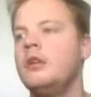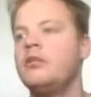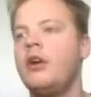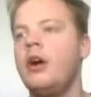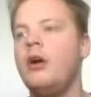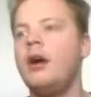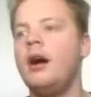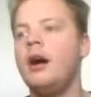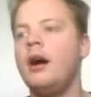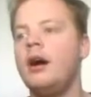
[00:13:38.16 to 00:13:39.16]
So
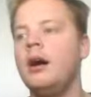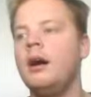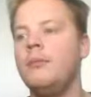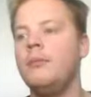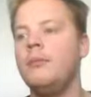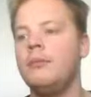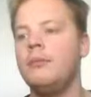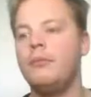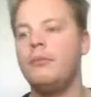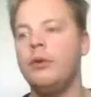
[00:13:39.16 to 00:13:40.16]

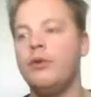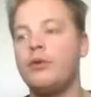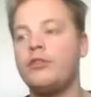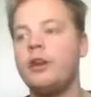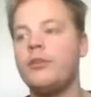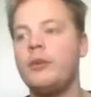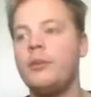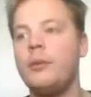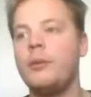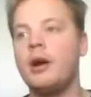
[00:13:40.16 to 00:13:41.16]
when you first enter
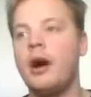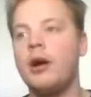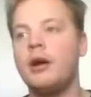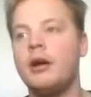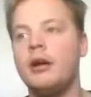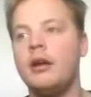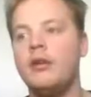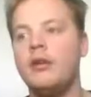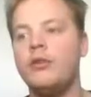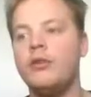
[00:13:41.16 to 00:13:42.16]
the webinar,
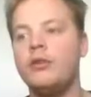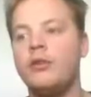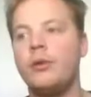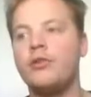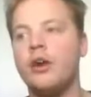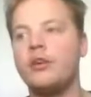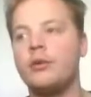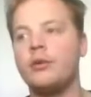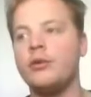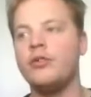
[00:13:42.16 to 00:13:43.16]
you as the
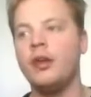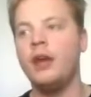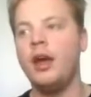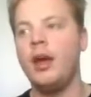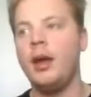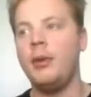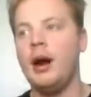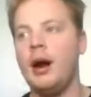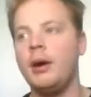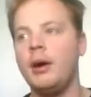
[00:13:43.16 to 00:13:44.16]
presenter will see a
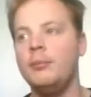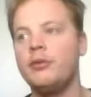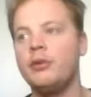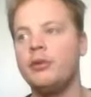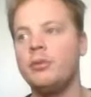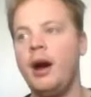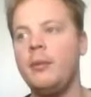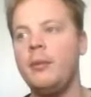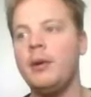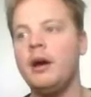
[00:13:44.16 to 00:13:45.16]
pop-up. So this
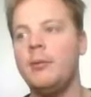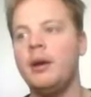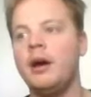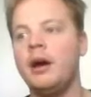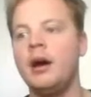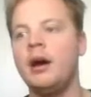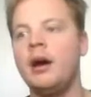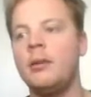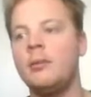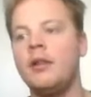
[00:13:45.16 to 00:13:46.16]
pop-up
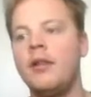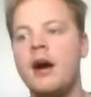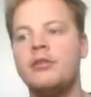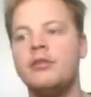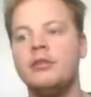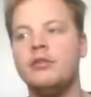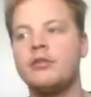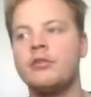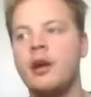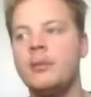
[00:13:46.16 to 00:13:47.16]
allows you
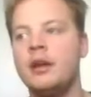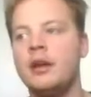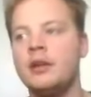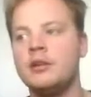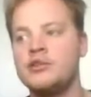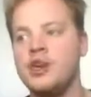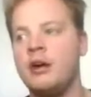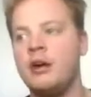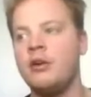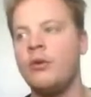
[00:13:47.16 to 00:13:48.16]
to start beginning to
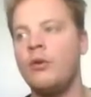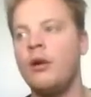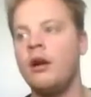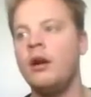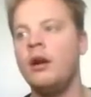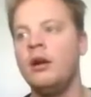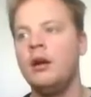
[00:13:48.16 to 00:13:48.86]
share your